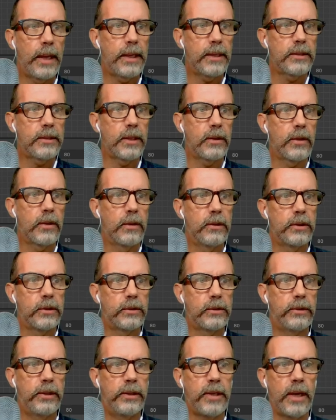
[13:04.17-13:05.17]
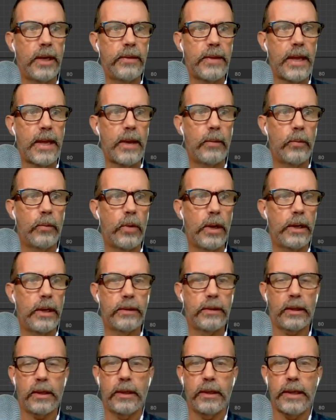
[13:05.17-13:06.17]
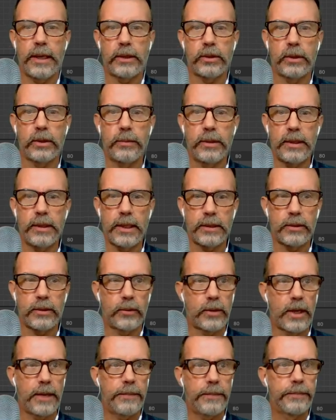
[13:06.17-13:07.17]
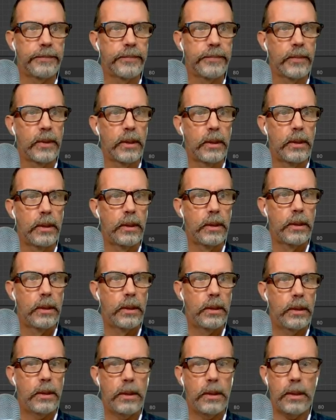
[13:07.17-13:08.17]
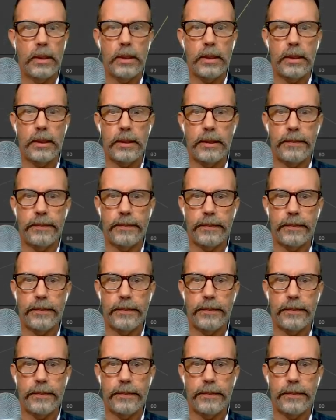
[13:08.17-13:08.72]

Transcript: I could have just done that one at the collection, but that's okay. Now